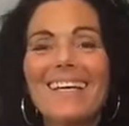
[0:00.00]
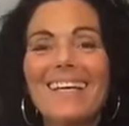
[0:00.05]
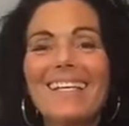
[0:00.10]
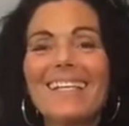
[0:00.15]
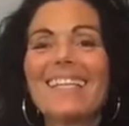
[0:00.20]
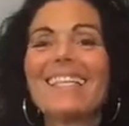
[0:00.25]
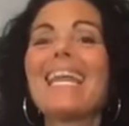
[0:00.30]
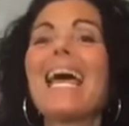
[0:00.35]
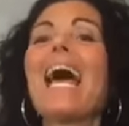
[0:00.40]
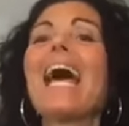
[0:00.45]

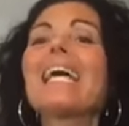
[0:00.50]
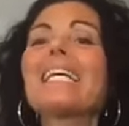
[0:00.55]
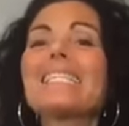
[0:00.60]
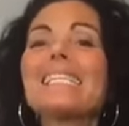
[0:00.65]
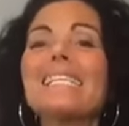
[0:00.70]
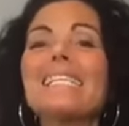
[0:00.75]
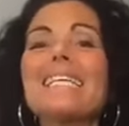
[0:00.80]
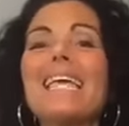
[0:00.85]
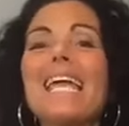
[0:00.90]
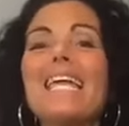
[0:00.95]
that
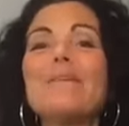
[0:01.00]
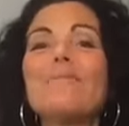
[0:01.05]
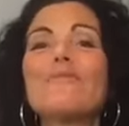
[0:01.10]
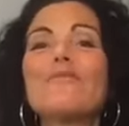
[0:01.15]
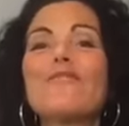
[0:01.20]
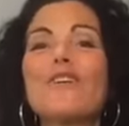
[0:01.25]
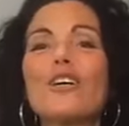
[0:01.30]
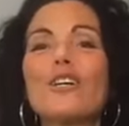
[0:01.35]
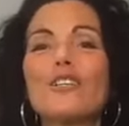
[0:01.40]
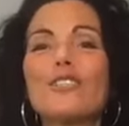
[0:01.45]
actually came
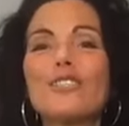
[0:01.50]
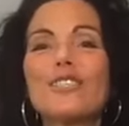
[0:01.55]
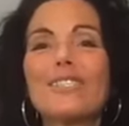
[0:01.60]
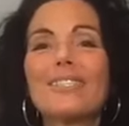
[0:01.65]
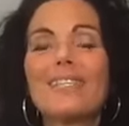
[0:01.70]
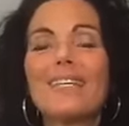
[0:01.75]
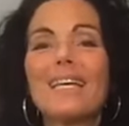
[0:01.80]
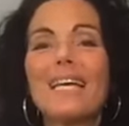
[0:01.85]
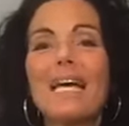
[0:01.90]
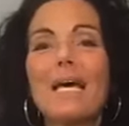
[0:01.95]
first.
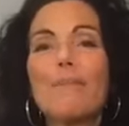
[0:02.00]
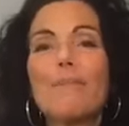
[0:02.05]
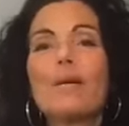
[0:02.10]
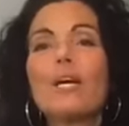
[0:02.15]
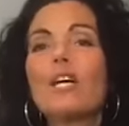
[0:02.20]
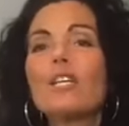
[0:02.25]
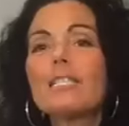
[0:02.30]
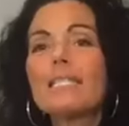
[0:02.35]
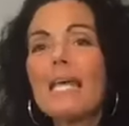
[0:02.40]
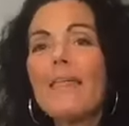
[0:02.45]

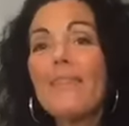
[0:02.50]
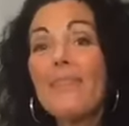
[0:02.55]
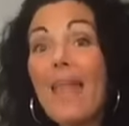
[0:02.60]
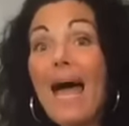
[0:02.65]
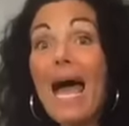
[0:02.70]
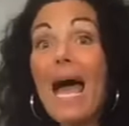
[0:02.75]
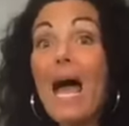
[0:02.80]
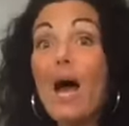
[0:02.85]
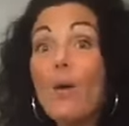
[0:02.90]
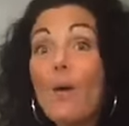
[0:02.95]
Because
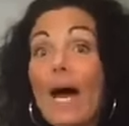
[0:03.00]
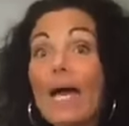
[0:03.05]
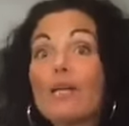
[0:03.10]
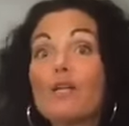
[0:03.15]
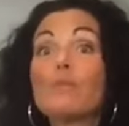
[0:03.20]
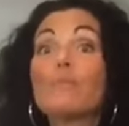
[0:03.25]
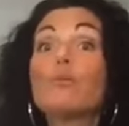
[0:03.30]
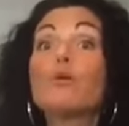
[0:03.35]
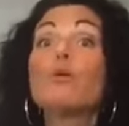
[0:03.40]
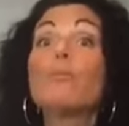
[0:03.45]
now I could
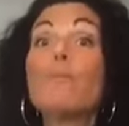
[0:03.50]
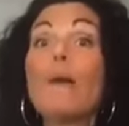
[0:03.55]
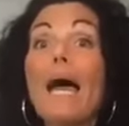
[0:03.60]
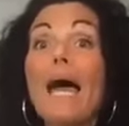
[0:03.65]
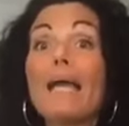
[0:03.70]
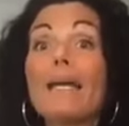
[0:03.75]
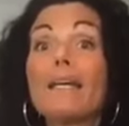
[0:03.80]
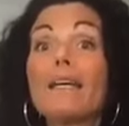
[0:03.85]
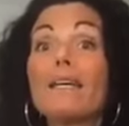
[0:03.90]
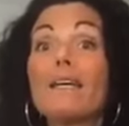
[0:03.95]
pull
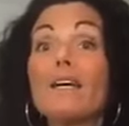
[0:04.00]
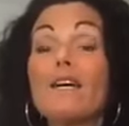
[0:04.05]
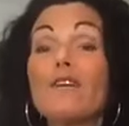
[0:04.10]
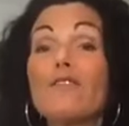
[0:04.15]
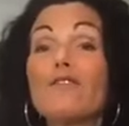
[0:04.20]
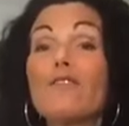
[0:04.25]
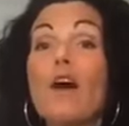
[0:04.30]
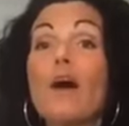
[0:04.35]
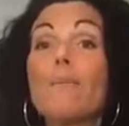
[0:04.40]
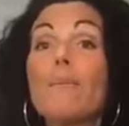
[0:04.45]
back
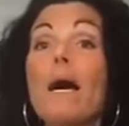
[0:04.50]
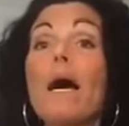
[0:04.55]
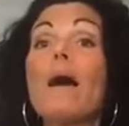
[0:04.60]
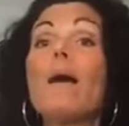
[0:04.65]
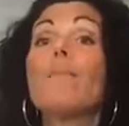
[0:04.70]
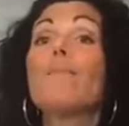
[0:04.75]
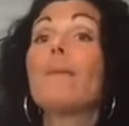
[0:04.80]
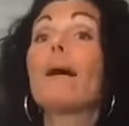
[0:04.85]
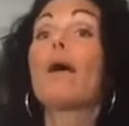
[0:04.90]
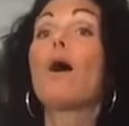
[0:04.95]
from
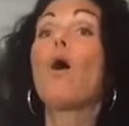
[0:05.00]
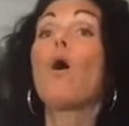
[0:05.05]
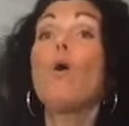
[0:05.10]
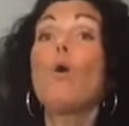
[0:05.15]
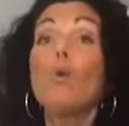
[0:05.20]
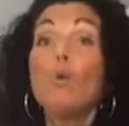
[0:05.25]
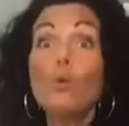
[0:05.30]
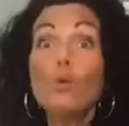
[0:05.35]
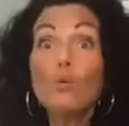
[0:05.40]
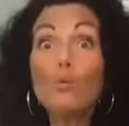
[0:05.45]
my
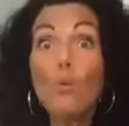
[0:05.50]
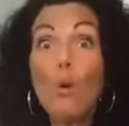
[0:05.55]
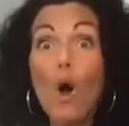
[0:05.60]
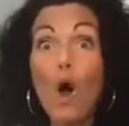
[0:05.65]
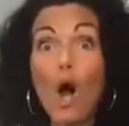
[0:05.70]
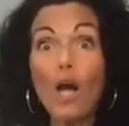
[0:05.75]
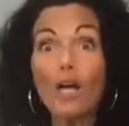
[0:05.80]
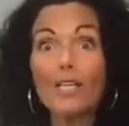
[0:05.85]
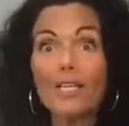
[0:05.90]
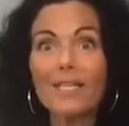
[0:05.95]
whole
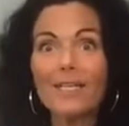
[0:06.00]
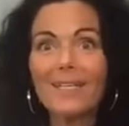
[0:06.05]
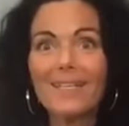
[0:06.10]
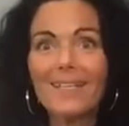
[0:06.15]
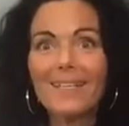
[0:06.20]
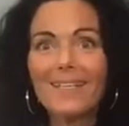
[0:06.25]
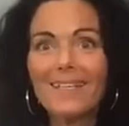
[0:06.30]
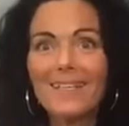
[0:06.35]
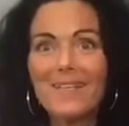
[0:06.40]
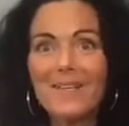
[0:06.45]
walk
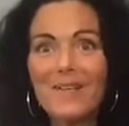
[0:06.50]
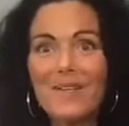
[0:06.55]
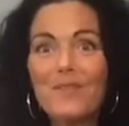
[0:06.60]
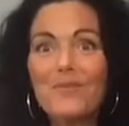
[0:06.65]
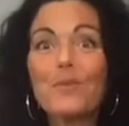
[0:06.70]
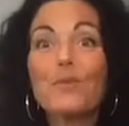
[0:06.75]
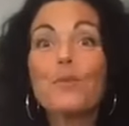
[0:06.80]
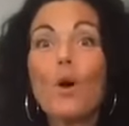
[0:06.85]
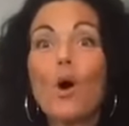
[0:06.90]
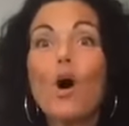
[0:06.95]

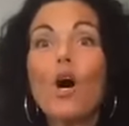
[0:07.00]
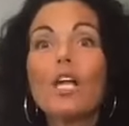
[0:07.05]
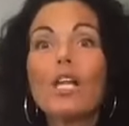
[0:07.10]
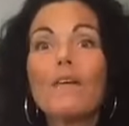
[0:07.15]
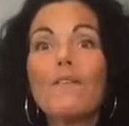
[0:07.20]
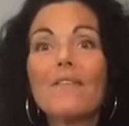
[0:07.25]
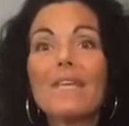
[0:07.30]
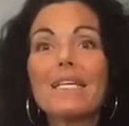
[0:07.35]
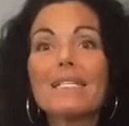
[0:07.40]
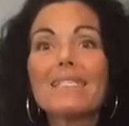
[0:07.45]
through all
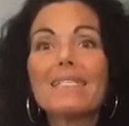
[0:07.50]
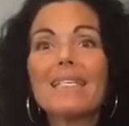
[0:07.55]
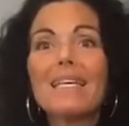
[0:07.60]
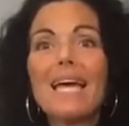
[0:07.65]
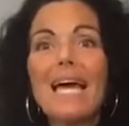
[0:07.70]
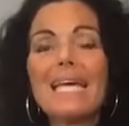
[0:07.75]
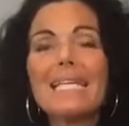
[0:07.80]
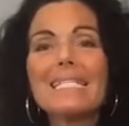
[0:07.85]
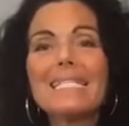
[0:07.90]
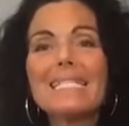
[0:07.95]
of this
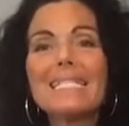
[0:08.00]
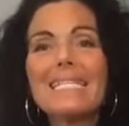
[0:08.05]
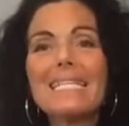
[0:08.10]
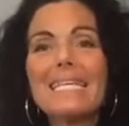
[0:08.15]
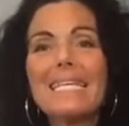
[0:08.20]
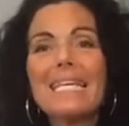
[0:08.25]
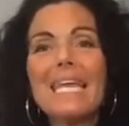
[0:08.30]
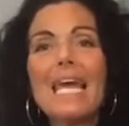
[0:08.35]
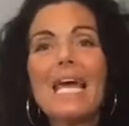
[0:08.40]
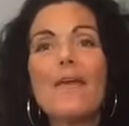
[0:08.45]
and
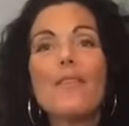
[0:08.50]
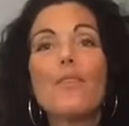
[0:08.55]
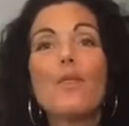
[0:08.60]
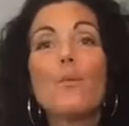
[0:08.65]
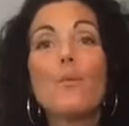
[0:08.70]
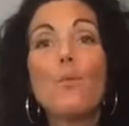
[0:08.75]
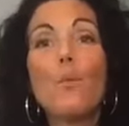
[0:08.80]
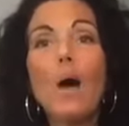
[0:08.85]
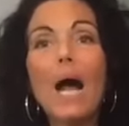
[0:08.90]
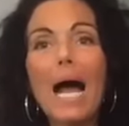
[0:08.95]
see the
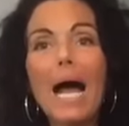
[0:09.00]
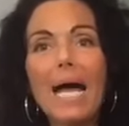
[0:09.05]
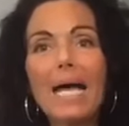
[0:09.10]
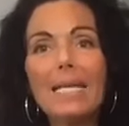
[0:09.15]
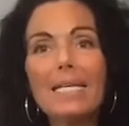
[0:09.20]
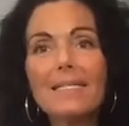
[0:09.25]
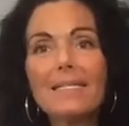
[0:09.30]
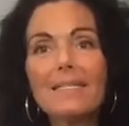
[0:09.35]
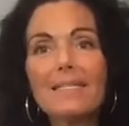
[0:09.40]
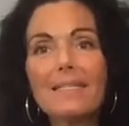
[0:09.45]

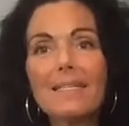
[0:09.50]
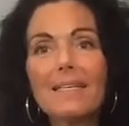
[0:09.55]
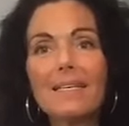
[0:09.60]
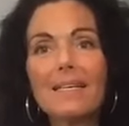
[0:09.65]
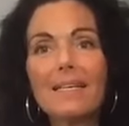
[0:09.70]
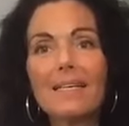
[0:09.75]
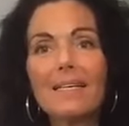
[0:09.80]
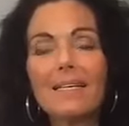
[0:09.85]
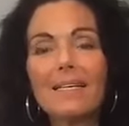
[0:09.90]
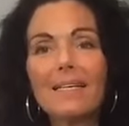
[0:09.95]
whys
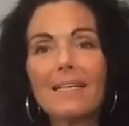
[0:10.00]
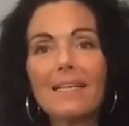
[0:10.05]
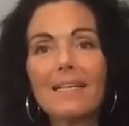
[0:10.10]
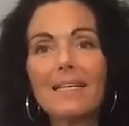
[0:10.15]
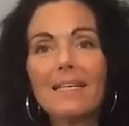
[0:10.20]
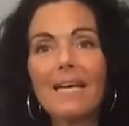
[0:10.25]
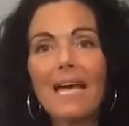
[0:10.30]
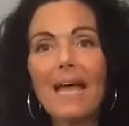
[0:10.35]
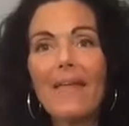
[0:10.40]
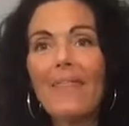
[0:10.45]

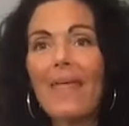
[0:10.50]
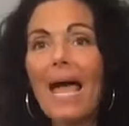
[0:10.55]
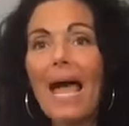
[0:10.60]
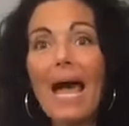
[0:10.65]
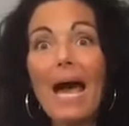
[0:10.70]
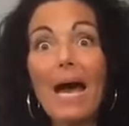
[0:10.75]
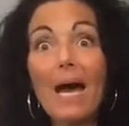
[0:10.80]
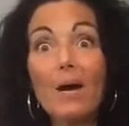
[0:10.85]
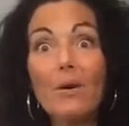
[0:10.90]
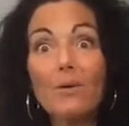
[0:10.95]
and the
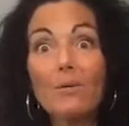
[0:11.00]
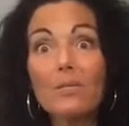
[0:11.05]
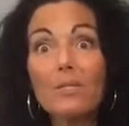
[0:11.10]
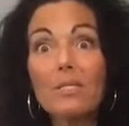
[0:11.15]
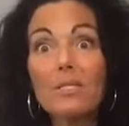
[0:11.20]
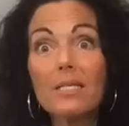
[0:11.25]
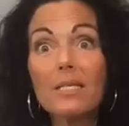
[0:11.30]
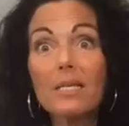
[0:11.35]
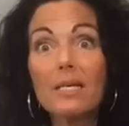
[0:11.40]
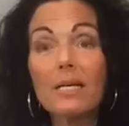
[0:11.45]

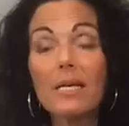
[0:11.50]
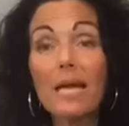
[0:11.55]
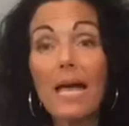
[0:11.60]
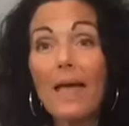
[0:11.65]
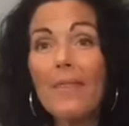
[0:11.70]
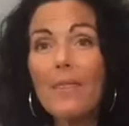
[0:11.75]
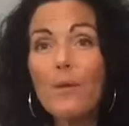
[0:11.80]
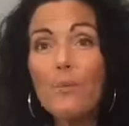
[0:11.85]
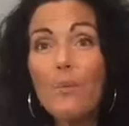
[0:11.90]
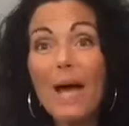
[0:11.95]
hows and
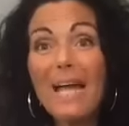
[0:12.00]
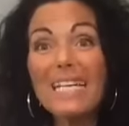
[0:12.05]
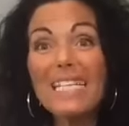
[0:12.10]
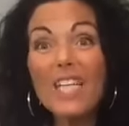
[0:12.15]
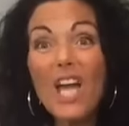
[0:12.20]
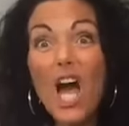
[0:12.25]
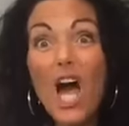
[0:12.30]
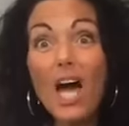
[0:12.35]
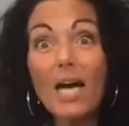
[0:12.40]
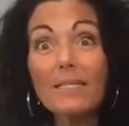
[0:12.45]
the why
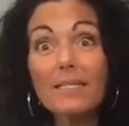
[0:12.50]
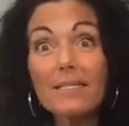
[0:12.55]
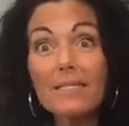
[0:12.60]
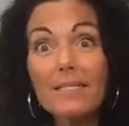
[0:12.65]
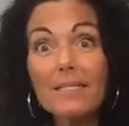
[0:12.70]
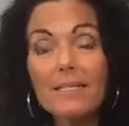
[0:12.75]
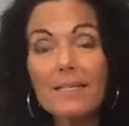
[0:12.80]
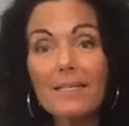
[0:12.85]
nots.